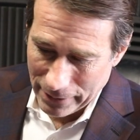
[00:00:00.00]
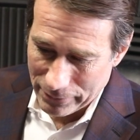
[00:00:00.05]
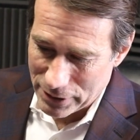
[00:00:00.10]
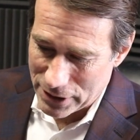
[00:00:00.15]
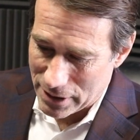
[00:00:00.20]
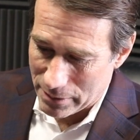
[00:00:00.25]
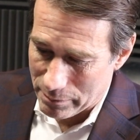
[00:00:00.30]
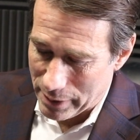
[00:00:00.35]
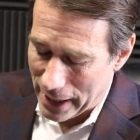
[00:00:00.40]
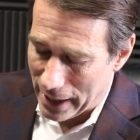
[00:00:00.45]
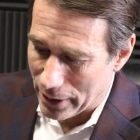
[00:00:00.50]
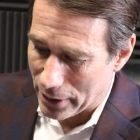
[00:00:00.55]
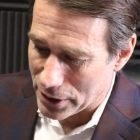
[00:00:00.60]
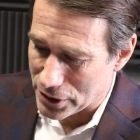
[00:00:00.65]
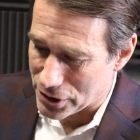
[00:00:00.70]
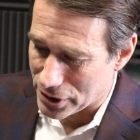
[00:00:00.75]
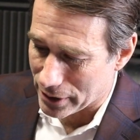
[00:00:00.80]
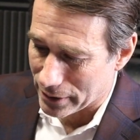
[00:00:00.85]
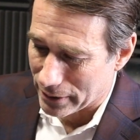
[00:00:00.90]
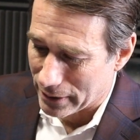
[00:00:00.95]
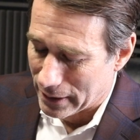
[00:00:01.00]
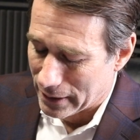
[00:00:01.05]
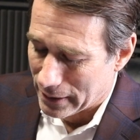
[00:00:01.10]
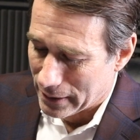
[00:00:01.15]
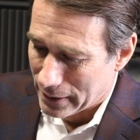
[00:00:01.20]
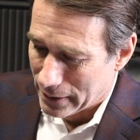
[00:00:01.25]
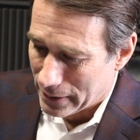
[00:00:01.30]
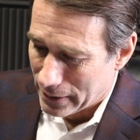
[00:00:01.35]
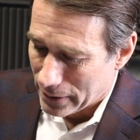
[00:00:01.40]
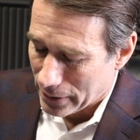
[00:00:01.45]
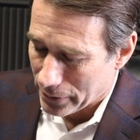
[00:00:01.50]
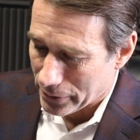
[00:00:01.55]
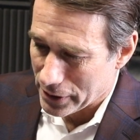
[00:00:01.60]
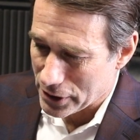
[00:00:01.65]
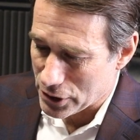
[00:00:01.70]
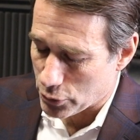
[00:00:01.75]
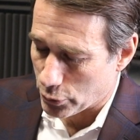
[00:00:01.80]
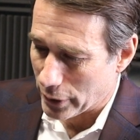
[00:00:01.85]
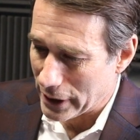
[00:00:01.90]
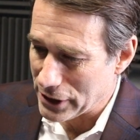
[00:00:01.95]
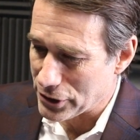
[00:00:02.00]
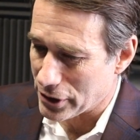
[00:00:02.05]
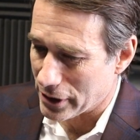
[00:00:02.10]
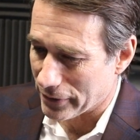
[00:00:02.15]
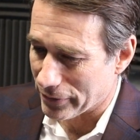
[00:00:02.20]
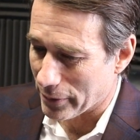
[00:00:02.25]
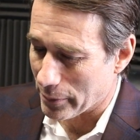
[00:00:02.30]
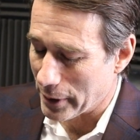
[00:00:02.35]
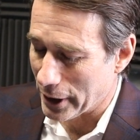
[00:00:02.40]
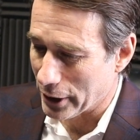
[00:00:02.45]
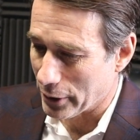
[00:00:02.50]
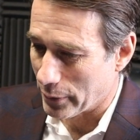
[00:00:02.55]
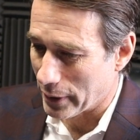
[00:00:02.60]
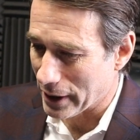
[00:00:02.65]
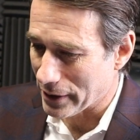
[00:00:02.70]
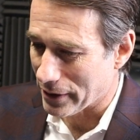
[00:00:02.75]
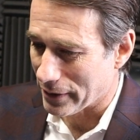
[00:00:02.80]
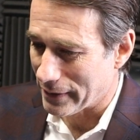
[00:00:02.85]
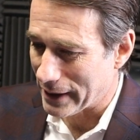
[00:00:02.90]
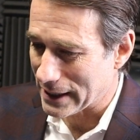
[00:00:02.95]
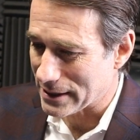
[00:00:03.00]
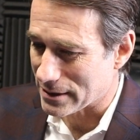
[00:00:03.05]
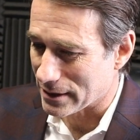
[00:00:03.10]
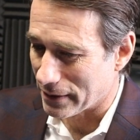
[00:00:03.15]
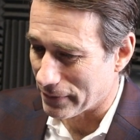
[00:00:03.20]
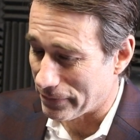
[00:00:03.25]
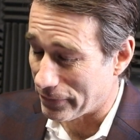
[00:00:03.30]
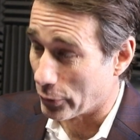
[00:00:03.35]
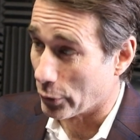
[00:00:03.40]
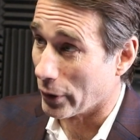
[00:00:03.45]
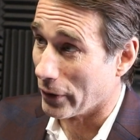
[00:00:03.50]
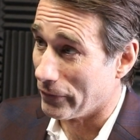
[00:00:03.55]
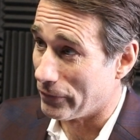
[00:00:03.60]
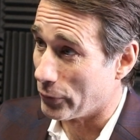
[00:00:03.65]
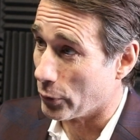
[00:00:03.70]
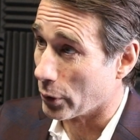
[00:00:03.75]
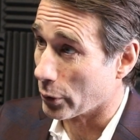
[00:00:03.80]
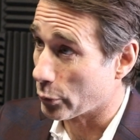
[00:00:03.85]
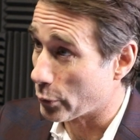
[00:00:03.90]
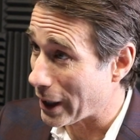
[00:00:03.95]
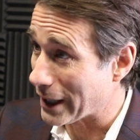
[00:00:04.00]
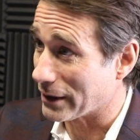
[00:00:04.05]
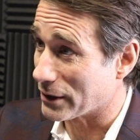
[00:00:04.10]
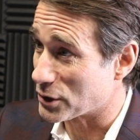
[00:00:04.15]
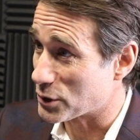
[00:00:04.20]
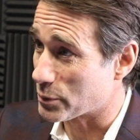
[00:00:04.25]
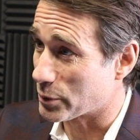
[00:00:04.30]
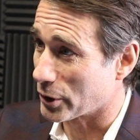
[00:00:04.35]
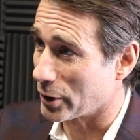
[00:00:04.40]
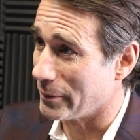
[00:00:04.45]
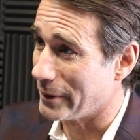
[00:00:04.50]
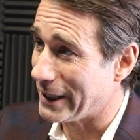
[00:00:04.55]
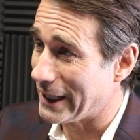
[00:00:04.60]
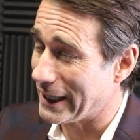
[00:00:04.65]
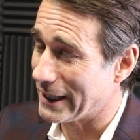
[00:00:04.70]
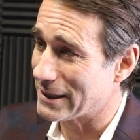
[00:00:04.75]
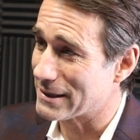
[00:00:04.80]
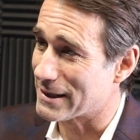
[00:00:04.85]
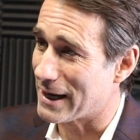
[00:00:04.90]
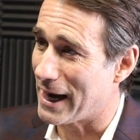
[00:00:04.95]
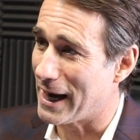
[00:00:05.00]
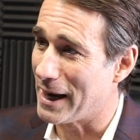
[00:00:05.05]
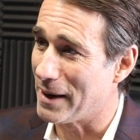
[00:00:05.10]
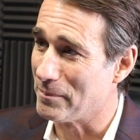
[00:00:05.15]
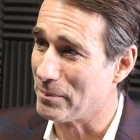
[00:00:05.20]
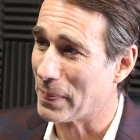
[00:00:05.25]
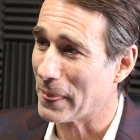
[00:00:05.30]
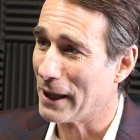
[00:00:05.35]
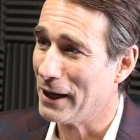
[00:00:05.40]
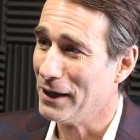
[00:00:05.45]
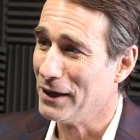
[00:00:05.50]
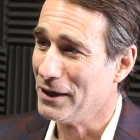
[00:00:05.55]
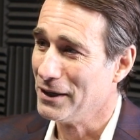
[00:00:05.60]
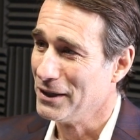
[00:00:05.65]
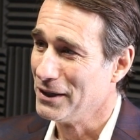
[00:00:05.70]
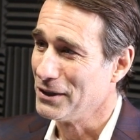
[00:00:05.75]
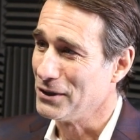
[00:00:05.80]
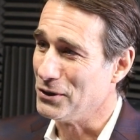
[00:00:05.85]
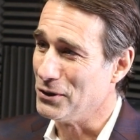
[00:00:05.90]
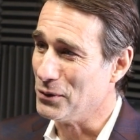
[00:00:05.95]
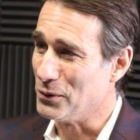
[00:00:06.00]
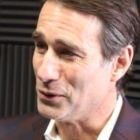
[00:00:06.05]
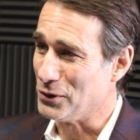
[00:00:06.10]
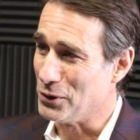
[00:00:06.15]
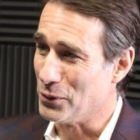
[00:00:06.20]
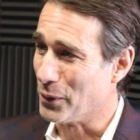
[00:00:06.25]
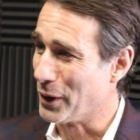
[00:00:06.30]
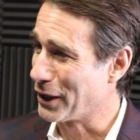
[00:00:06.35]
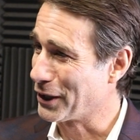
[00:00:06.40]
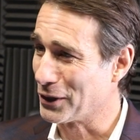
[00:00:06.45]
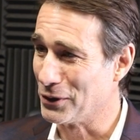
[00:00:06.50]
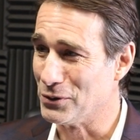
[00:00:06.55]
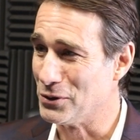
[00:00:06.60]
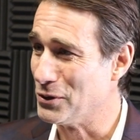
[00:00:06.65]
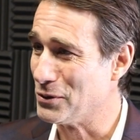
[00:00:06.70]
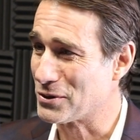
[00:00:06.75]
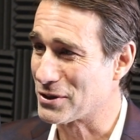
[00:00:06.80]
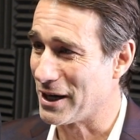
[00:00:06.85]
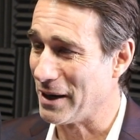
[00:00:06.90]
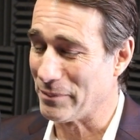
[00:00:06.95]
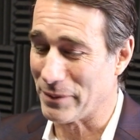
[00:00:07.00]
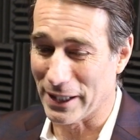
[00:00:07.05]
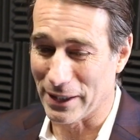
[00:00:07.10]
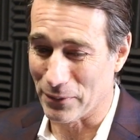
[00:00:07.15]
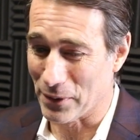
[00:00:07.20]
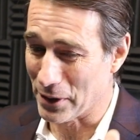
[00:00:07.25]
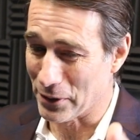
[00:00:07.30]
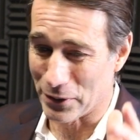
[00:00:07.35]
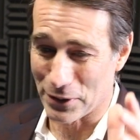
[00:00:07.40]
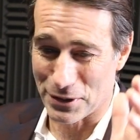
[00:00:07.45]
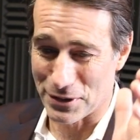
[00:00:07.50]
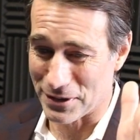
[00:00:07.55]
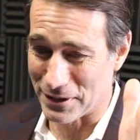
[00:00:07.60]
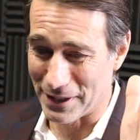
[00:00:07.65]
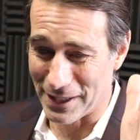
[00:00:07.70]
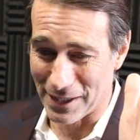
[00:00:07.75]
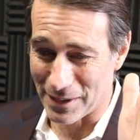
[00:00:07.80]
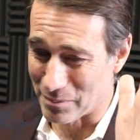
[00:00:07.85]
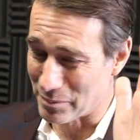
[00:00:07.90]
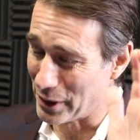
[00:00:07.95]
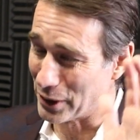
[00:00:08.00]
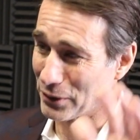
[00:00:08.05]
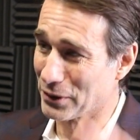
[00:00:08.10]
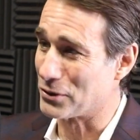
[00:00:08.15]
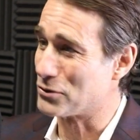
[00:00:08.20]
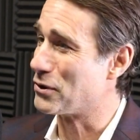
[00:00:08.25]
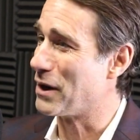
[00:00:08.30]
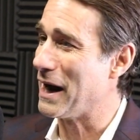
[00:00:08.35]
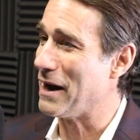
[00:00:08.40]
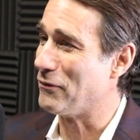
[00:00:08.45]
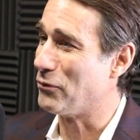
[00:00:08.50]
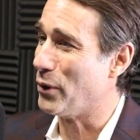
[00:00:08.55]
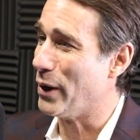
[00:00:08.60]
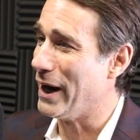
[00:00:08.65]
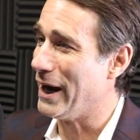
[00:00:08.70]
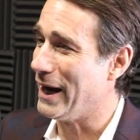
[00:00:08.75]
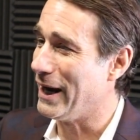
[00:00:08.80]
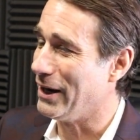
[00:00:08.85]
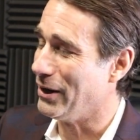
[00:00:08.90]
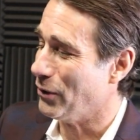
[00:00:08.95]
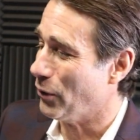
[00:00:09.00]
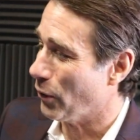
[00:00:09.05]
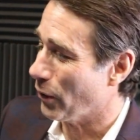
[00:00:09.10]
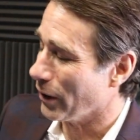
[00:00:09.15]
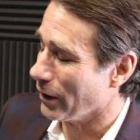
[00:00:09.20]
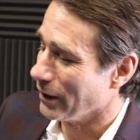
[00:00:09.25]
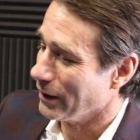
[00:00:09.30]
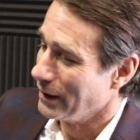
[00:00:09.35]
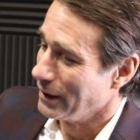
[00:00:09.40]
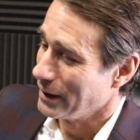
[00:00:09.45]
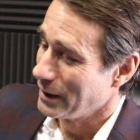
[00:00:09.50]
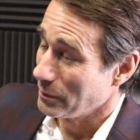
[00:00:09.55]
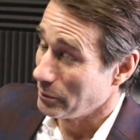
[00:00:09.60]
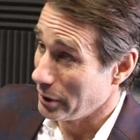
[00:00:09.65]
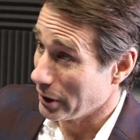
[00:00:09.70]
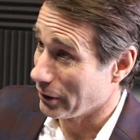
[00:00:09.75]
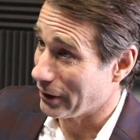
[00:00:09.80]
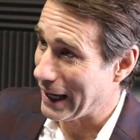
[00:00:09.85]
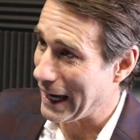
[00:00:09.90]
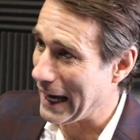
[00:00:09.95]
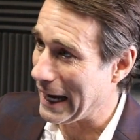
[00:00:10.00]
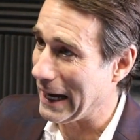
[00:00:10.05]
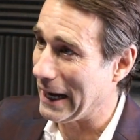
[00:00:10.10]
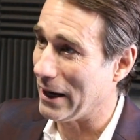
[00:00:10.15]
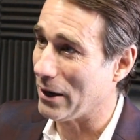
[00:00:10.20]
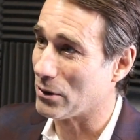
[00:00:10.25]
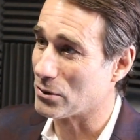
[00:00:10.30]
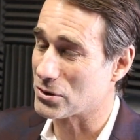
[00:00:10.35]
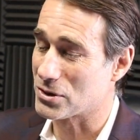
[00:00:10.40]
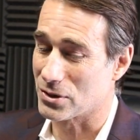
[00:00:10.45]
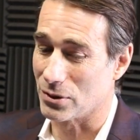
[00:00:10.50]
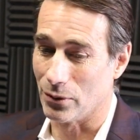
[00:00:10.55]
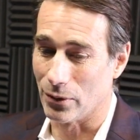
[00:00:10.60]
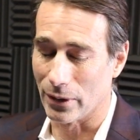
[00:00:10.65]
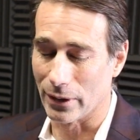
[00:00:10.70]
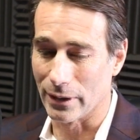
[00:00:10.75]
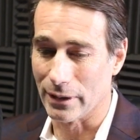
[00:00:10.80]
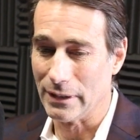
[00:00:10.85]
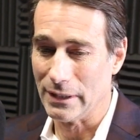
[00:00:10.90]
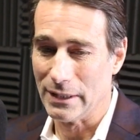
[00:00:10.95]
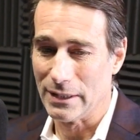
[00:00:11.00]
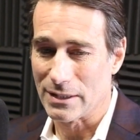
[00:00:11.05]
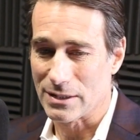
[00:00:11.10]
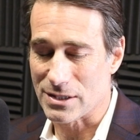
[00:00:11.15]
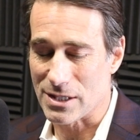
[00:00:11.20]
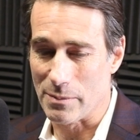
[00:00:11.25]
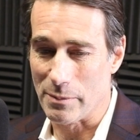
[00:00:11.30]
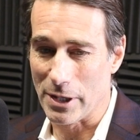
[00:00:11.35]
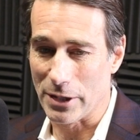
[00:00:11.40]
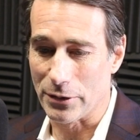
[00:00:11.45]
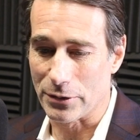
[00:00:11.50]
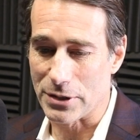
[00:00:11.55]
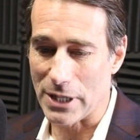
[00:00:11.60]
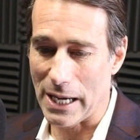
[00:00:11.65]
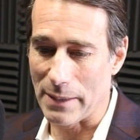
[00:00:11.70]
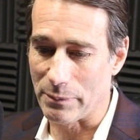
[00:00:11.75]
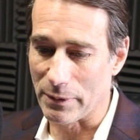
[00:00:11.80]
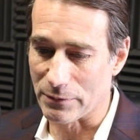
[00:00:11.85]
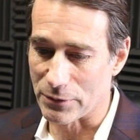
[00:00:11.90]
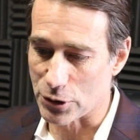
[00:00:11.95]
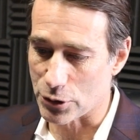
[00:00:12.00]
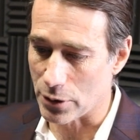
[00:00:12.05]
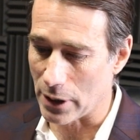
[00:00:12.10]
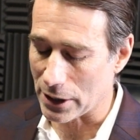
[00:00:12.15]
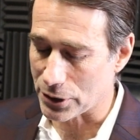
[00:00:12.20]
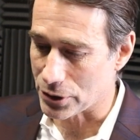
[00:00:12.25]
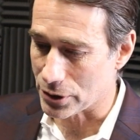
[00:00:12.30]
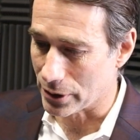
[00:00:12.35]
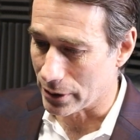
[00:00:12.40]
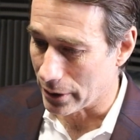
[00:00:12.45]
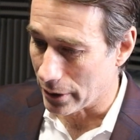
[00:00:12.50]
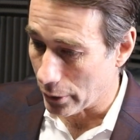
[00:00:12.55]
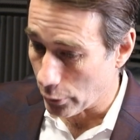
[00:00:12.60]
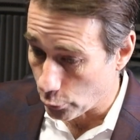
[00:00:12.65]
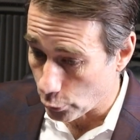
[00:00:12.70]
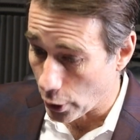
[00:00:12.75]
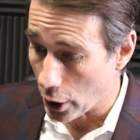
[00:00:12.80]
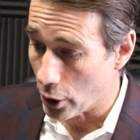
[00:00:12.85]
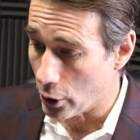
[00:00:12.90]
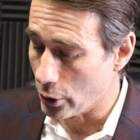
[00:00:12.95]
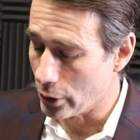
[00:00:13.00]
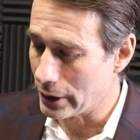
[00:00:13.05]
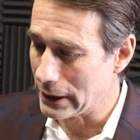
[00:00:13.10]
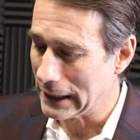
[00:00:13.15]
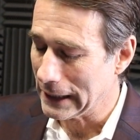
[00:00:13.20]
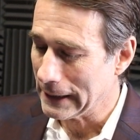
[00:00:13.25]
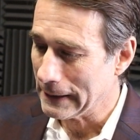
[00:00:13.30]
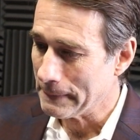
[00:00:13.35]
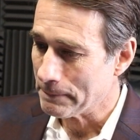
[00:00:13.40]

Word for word: Livingston Parish or or this region are familiar with, and that's a 404 wetlands permit. Anytime you you want to go do something, whether it's you know build a driveway or build a house or some other type of structure or a road.